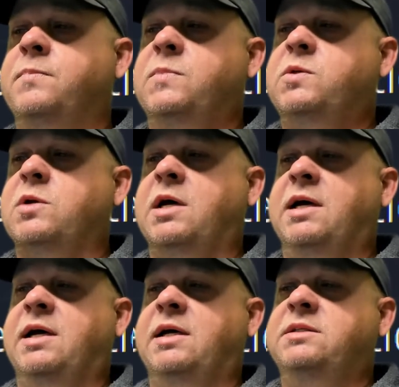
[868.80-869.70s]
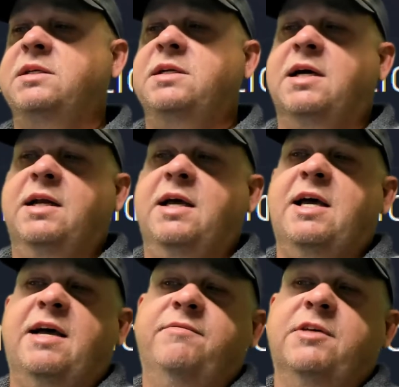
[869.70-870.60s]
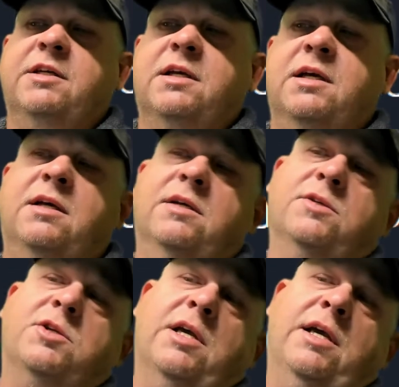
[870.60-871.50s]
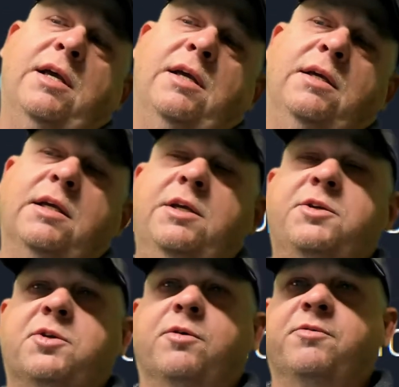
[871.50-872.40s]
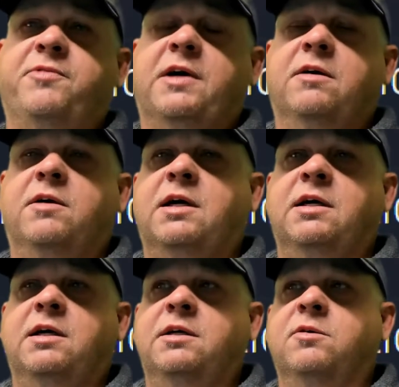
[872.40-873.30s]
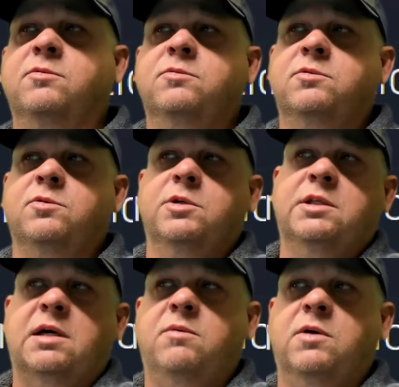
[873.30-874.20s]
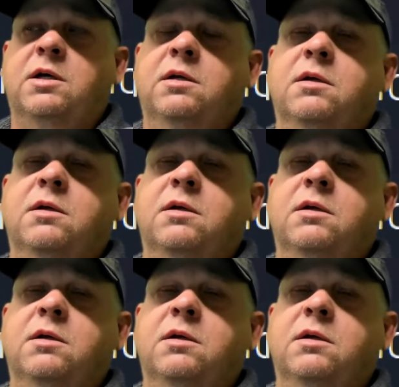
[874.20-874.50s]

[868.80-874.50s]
So I did not have it as a keystone file. I don't do it that way.